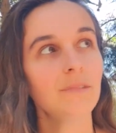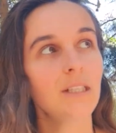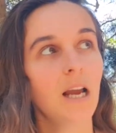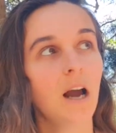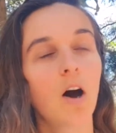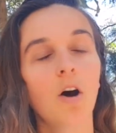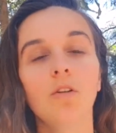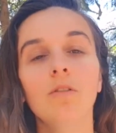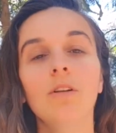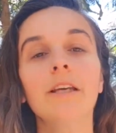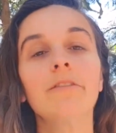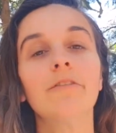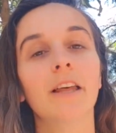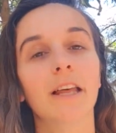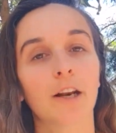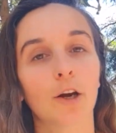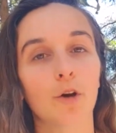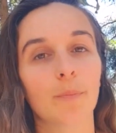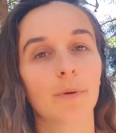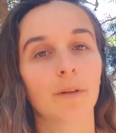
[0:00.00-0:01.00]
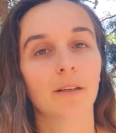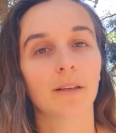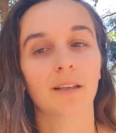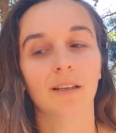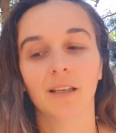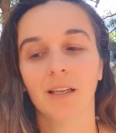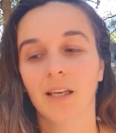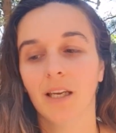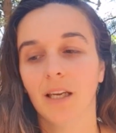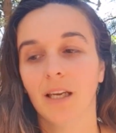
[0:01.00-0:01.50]
i'll leave that open
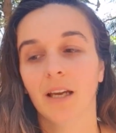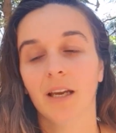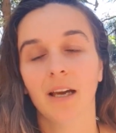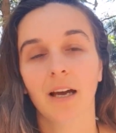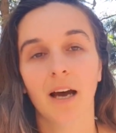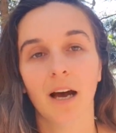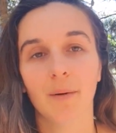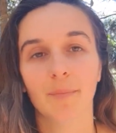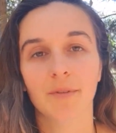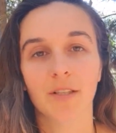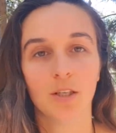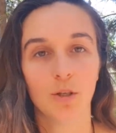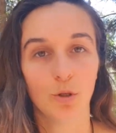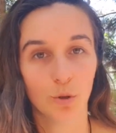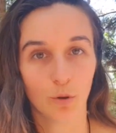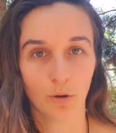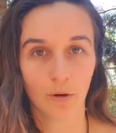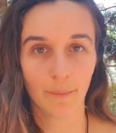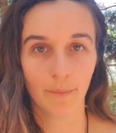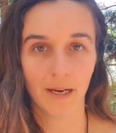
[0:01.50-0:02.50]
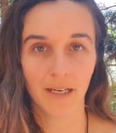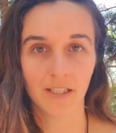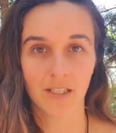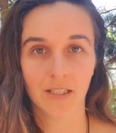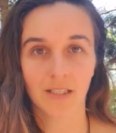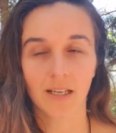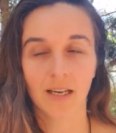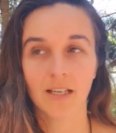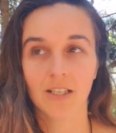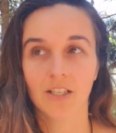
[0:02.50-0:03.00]
up to your
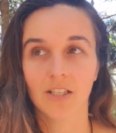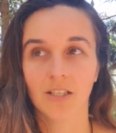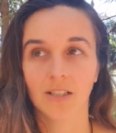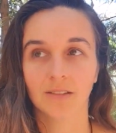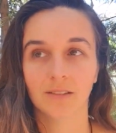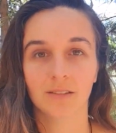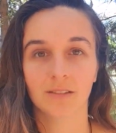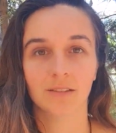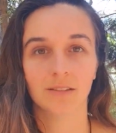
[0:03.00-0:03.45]
imagination